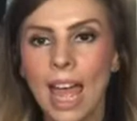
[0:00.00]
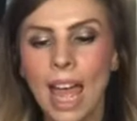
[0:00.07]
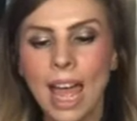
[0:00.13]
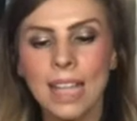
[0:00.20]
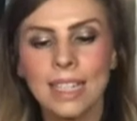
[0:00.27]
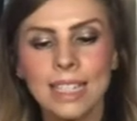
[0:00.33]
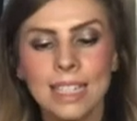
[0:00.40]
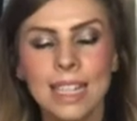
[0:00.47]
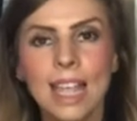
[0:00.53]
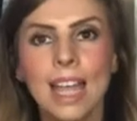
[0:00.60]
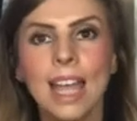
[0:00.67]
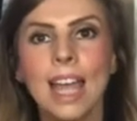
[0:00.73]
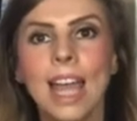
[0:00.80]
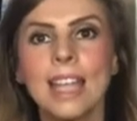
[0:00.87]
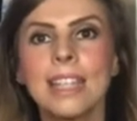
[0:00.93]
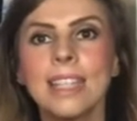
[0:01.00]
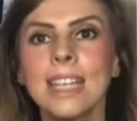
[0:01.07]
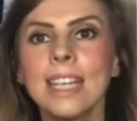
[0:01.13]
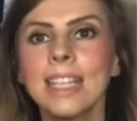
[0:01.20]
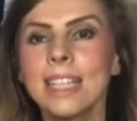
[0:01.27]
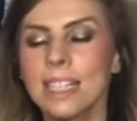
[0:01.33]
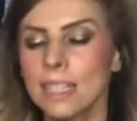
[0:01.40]
And
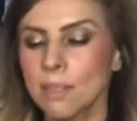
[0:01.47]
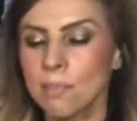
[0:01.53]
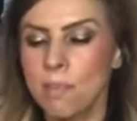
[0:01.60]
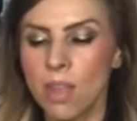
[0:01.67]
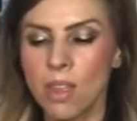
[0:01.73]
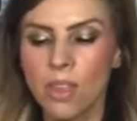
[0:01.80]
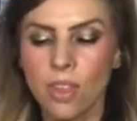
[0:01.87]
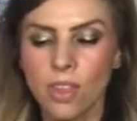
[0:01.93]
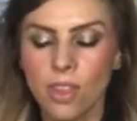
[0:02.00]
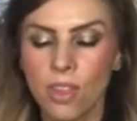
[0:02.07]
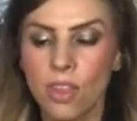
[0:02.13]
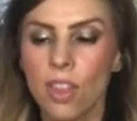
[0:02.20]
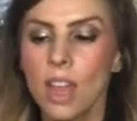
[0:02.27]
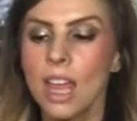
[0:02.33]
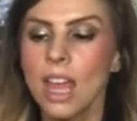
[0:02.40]
this month,